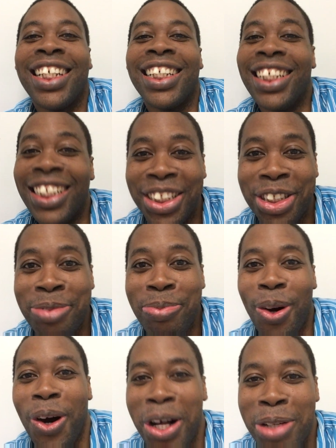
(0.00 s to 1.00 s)
He is
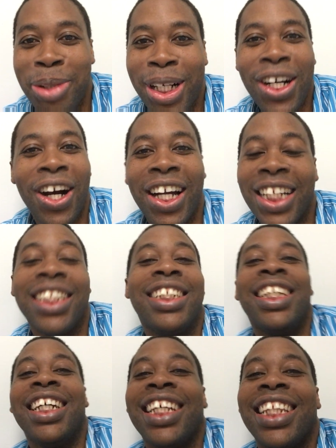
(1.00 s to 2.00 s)
Paul McCartney.
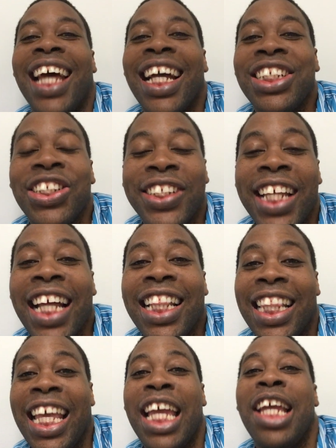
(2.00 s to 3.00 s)

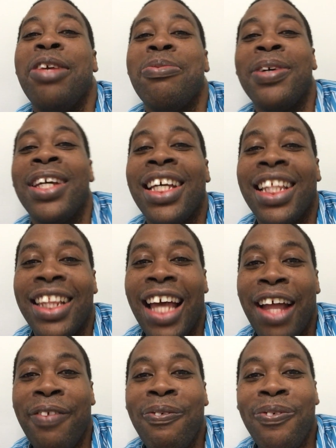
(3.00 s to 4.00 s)
That name,
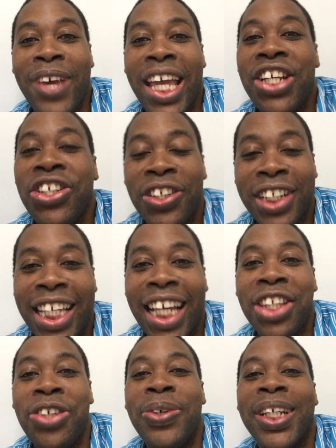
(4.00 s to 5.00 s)
that face should
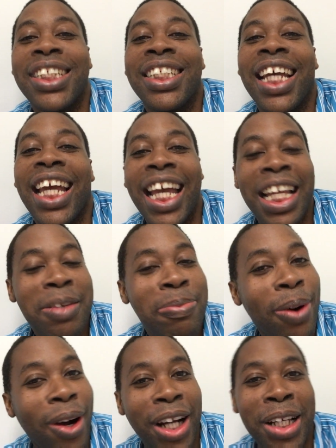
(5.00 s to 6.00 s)
get you into any
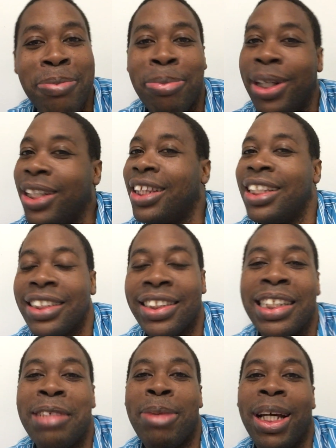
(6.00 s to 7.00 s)
party. But
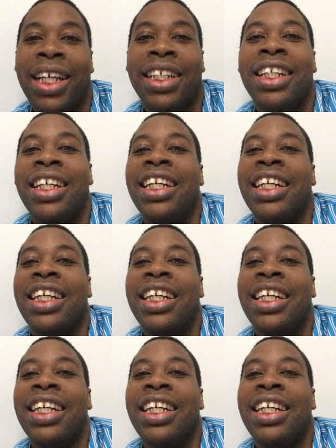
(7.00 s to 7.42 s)
listen, man,